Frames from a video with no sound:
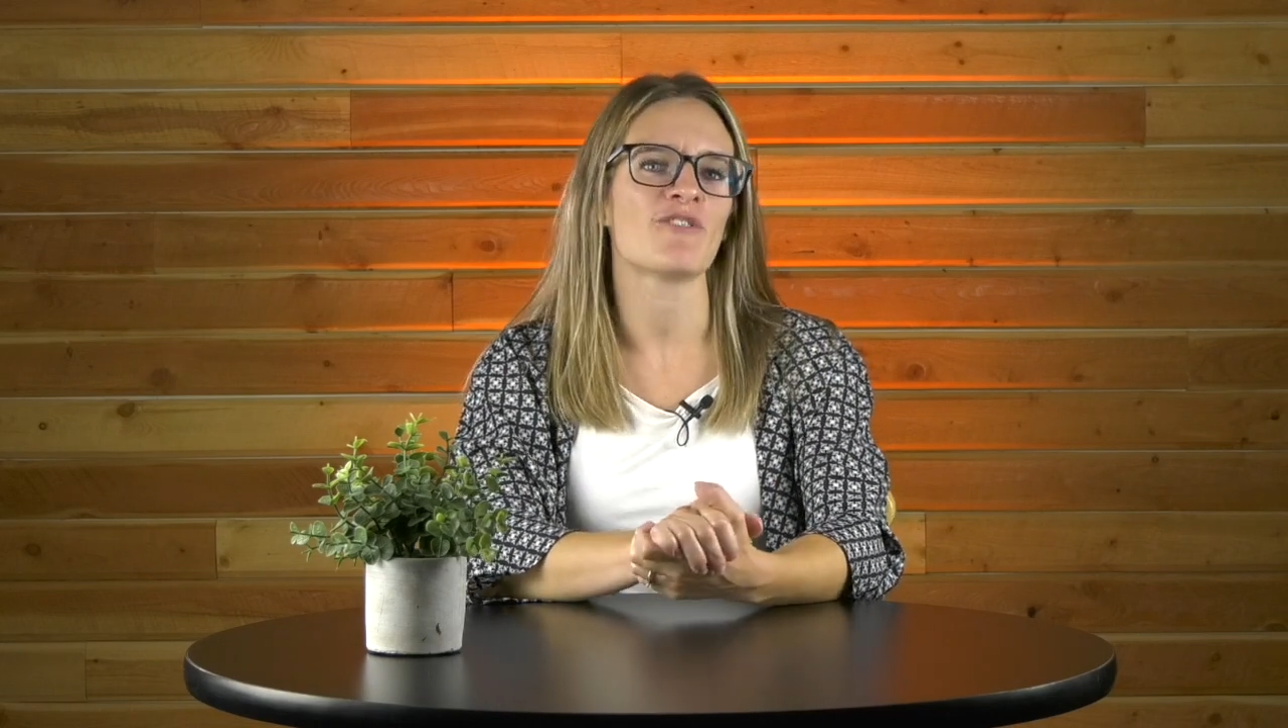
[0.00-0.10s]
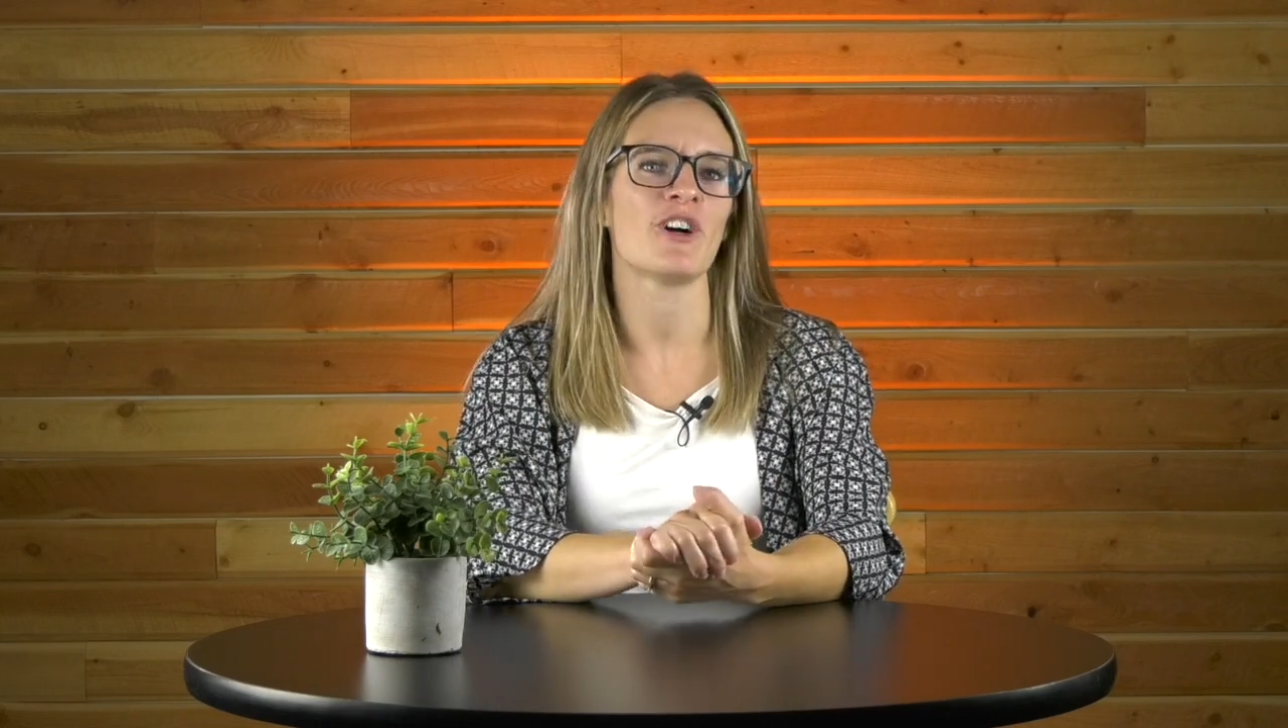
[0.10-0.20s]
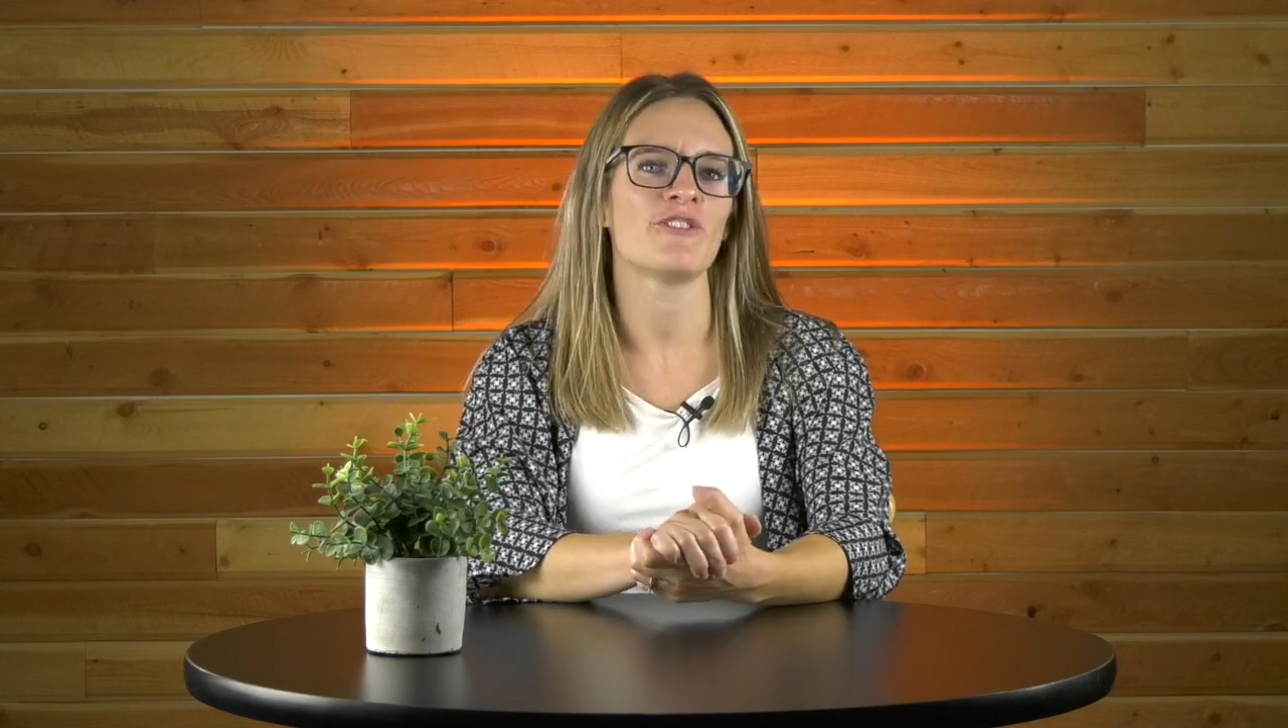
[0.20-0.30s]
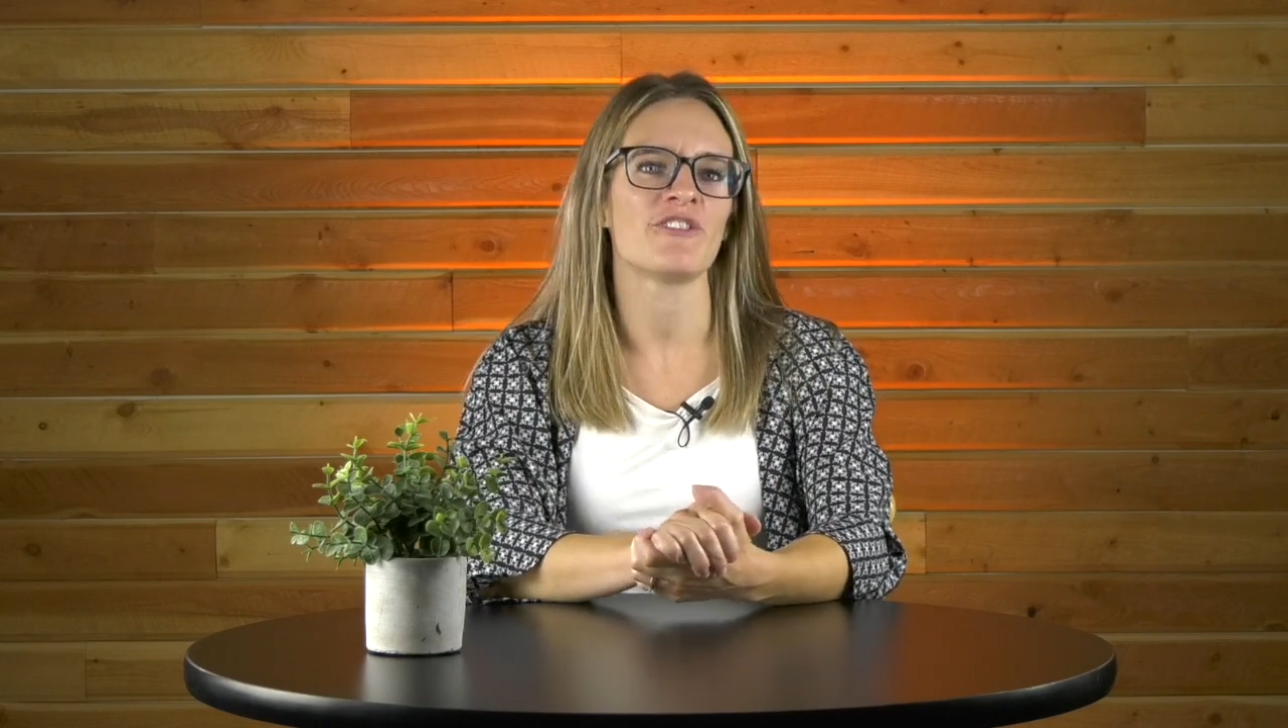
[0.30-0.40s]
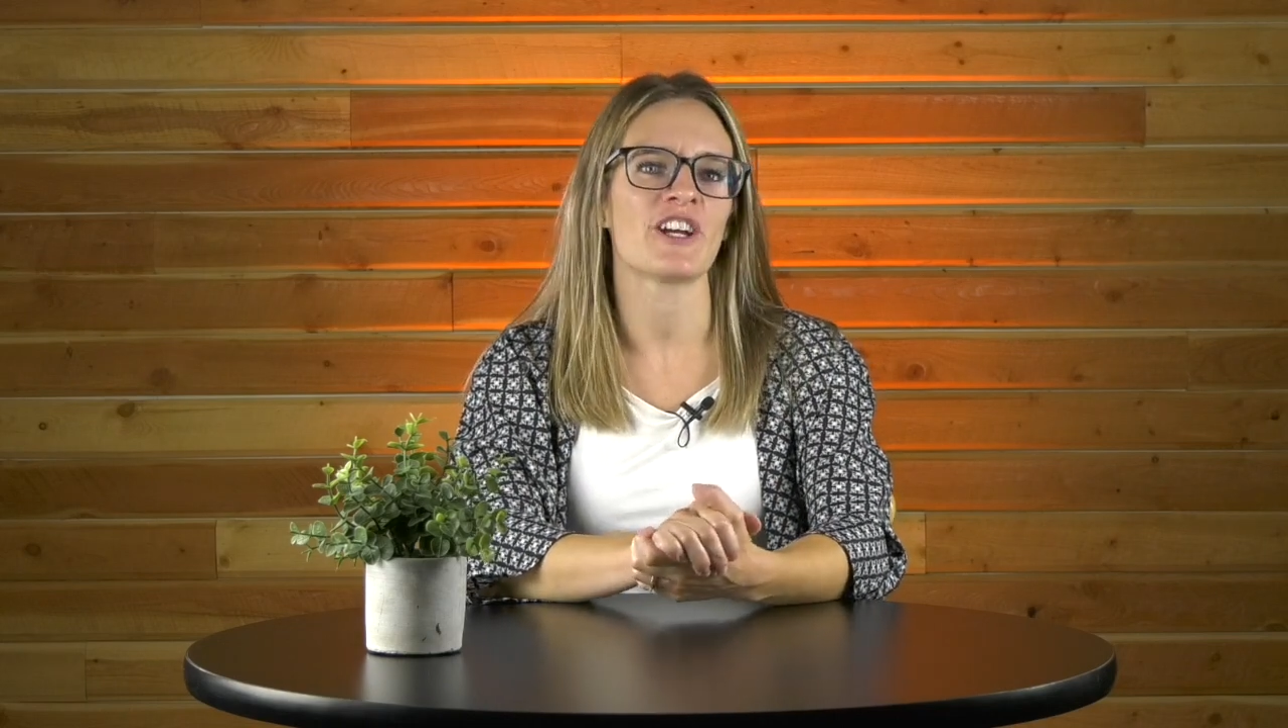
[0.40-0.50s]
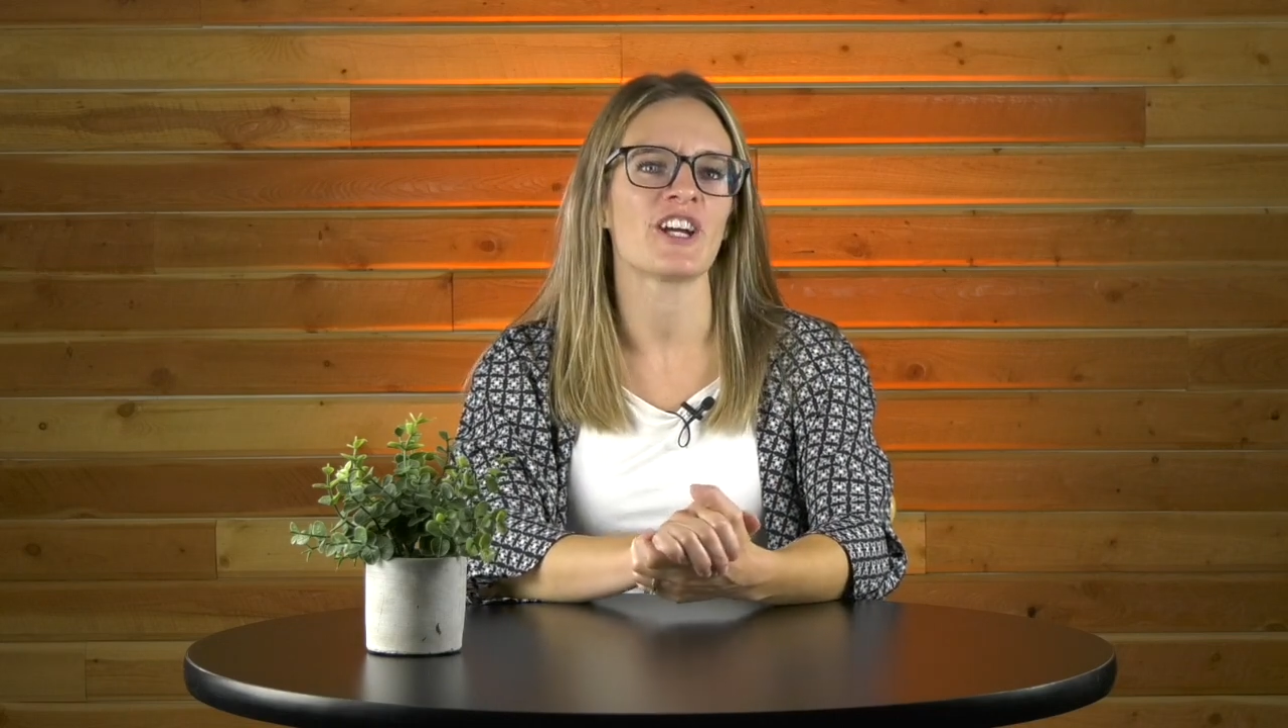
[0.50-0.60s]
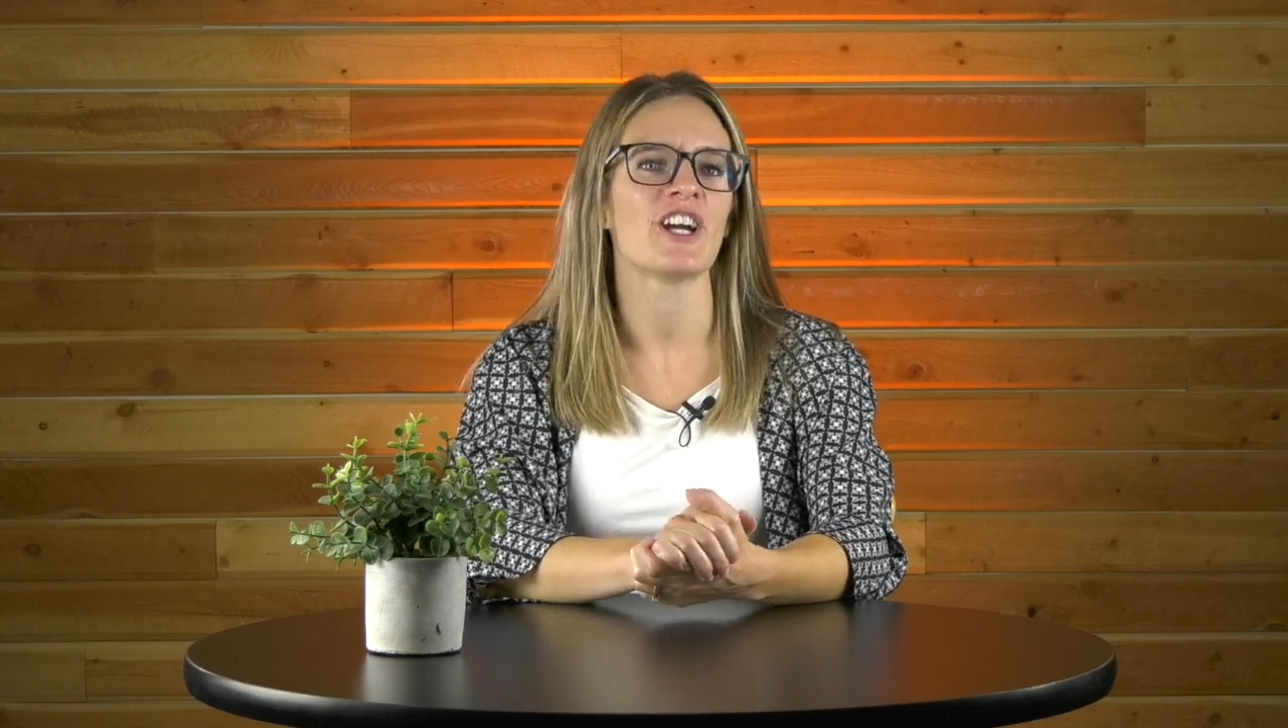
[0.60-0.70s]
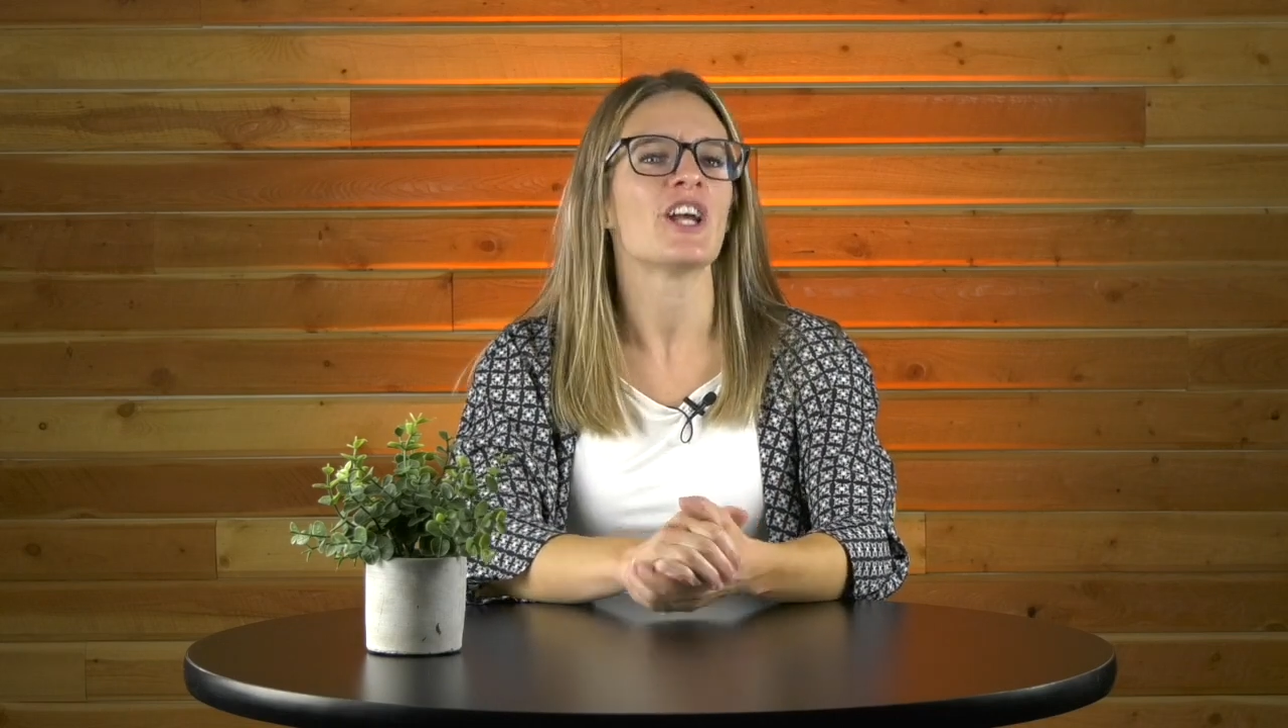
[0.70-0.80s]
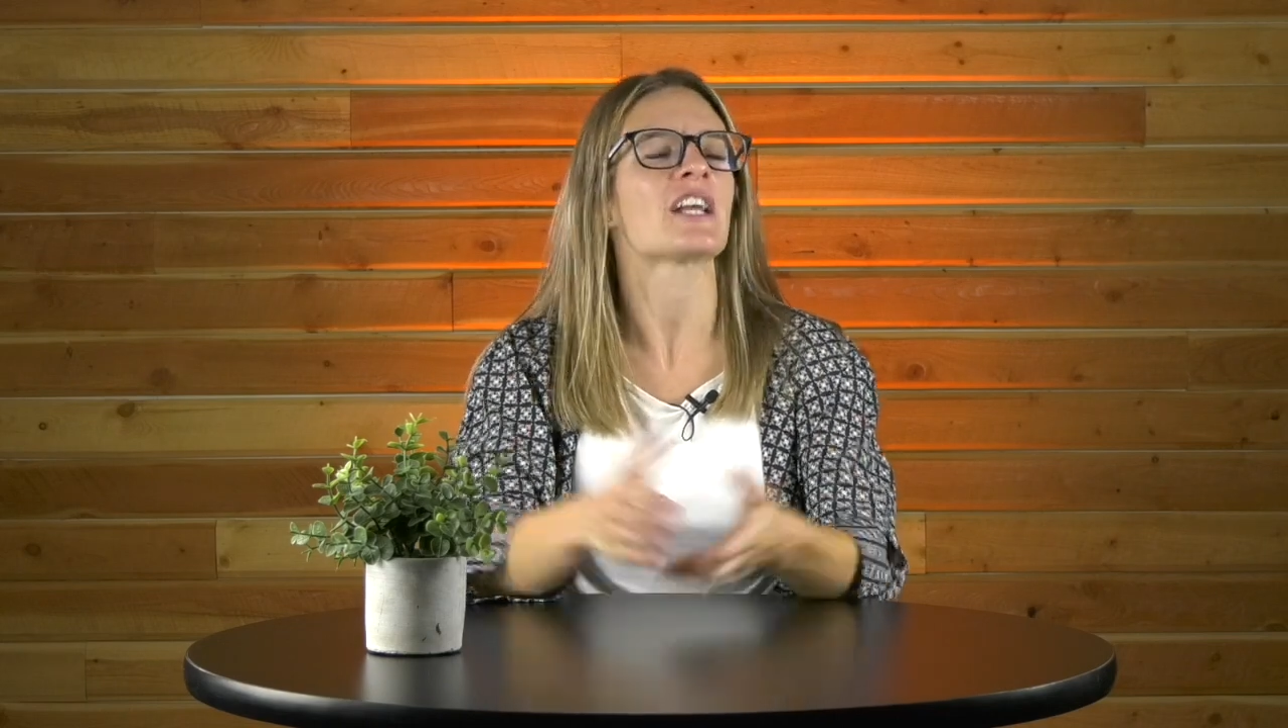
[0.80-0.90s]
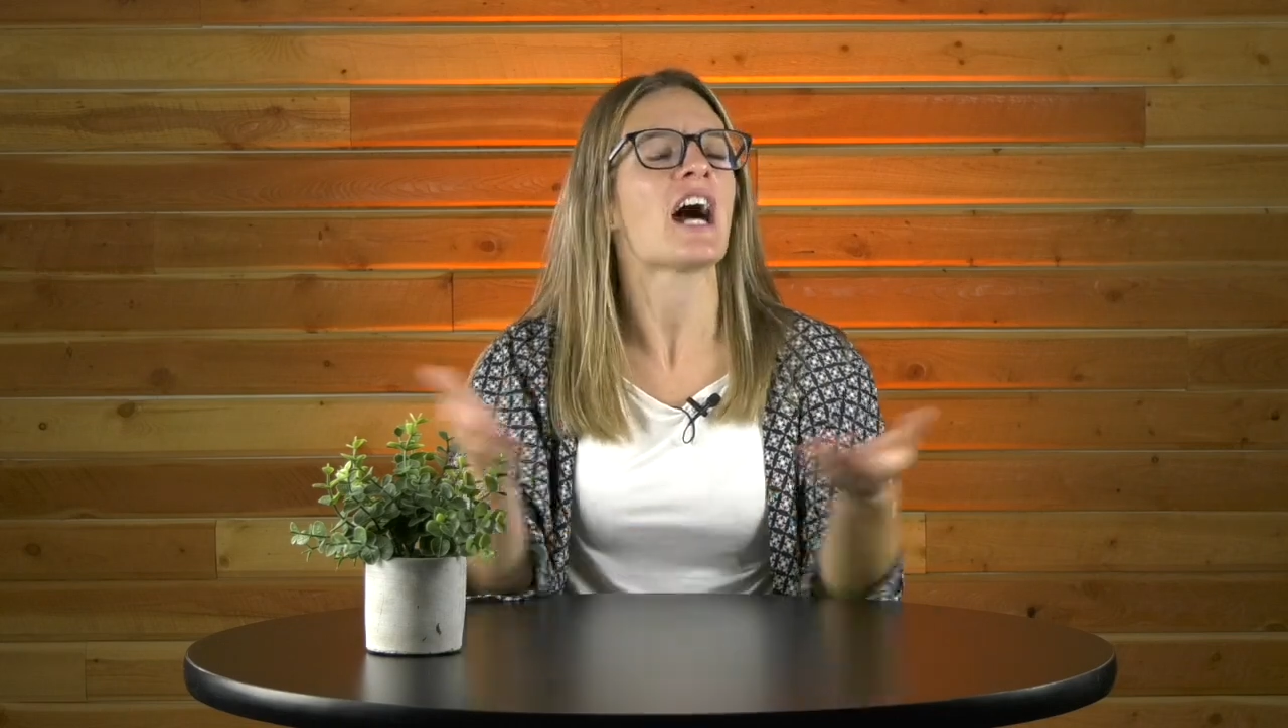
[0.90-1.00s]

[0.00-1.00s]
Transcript: Fall Fair.